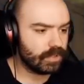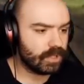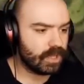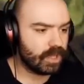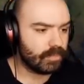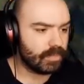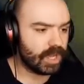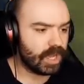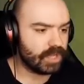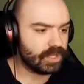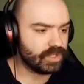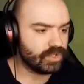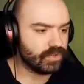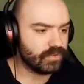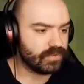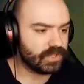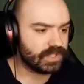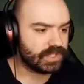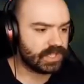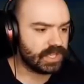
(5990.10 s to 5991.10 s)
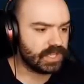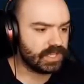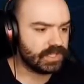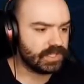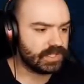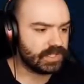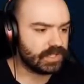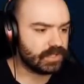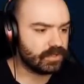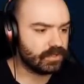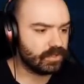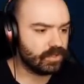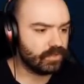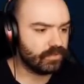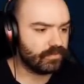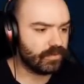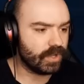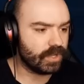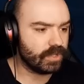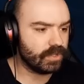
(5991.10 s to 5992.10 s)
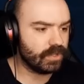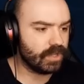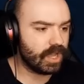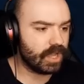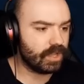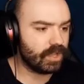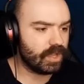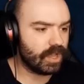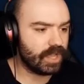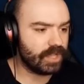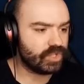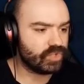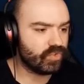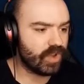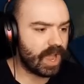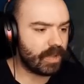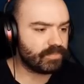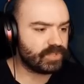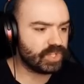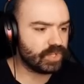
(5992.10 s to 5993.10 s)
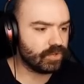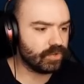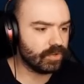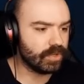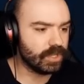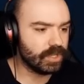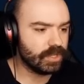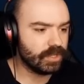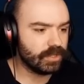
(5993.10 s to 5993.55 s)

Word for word: I'm a hunter of the seas, you fucker. I, I trapped you.